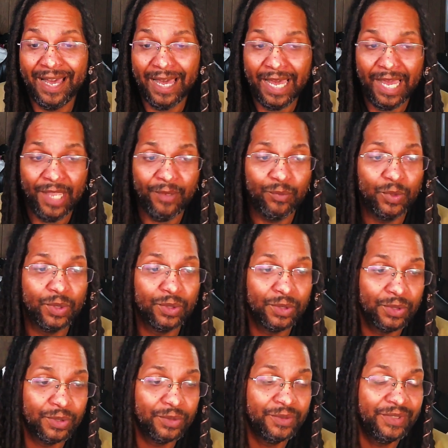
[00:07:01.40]
i
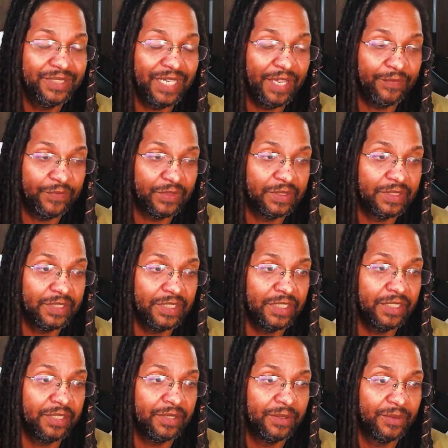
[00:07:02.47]
will
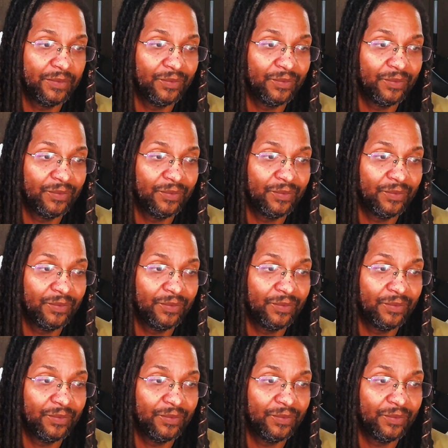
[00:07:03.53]
definitely